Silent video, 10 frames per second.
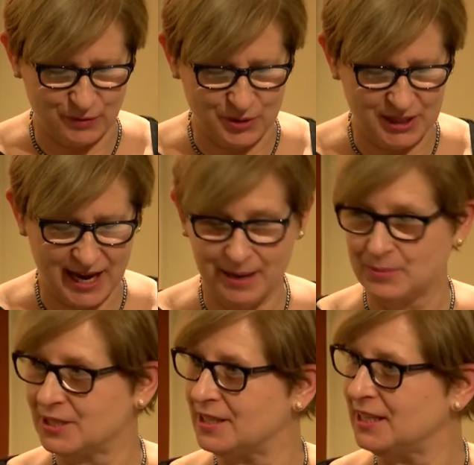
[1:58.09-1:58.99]
first
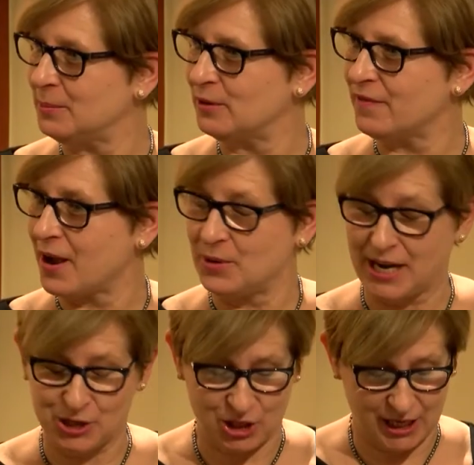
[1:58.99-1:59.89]
came to the Nieman
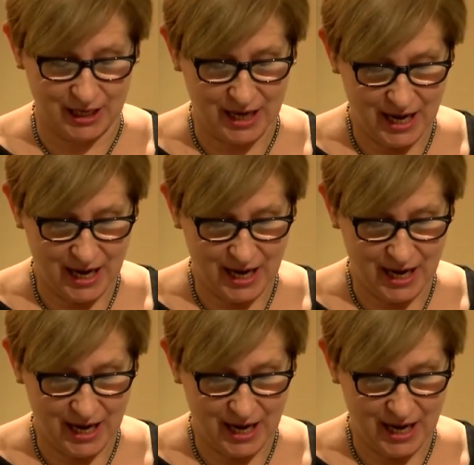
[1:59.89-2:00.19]
Foundation